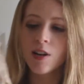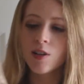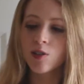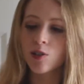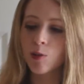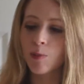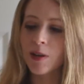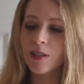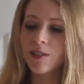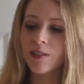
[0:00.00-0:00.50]

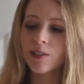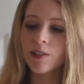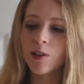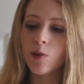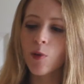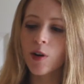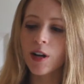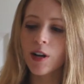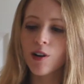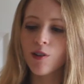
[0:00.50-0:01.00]
So basically
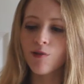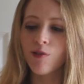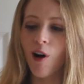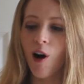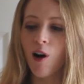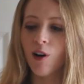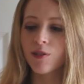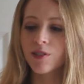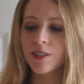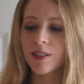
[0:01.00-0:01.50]
what it
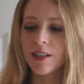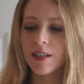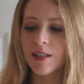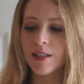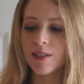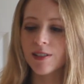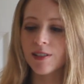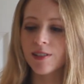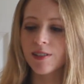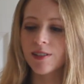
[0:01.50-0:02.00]
involves
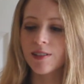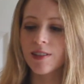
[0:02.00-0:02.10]
is